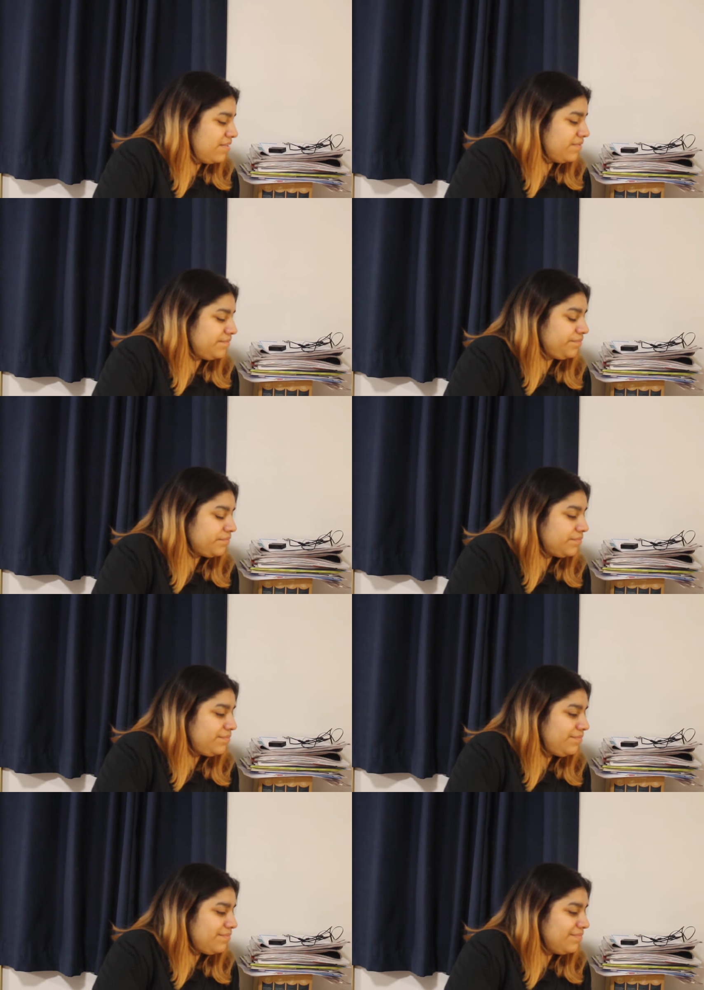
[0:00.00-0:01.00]

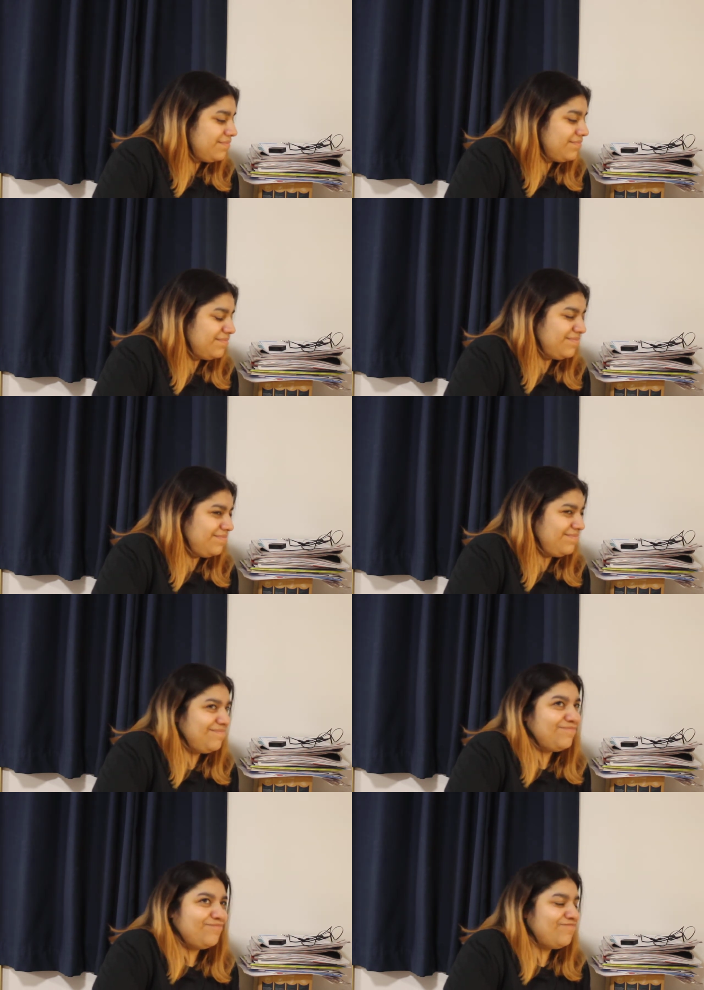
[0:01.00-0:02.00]

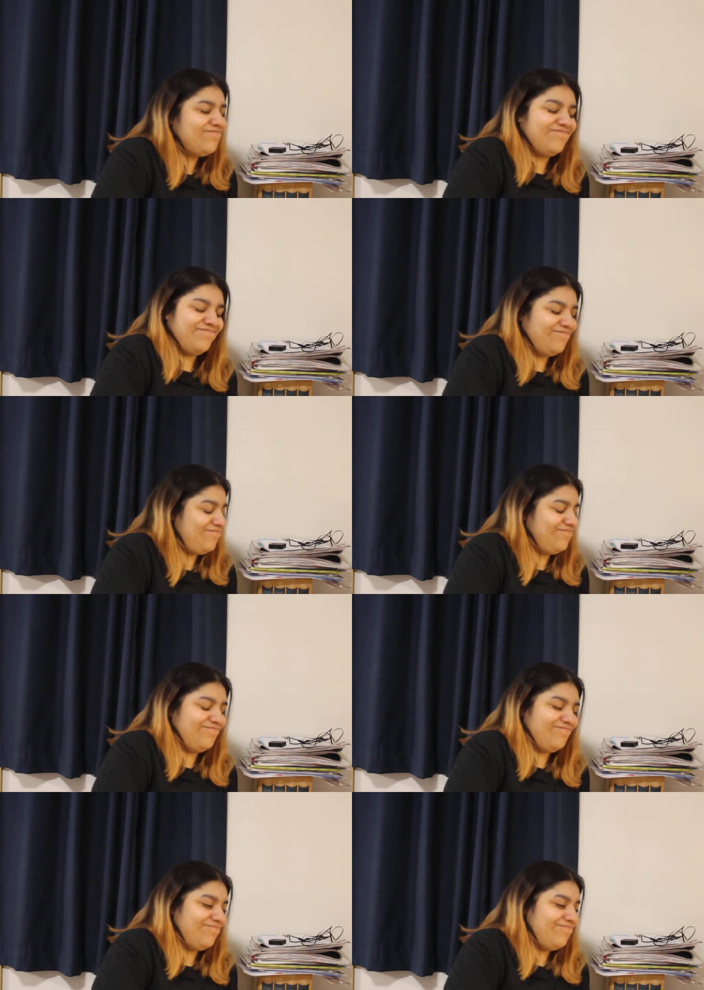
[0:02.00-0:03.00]

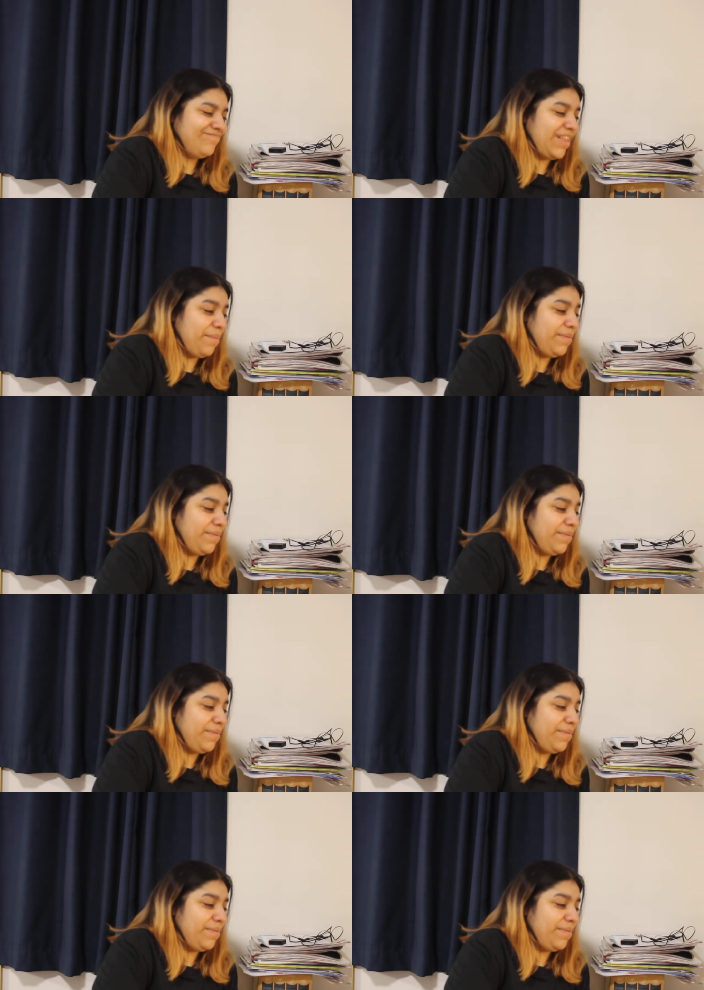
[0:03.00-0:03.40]
(silence)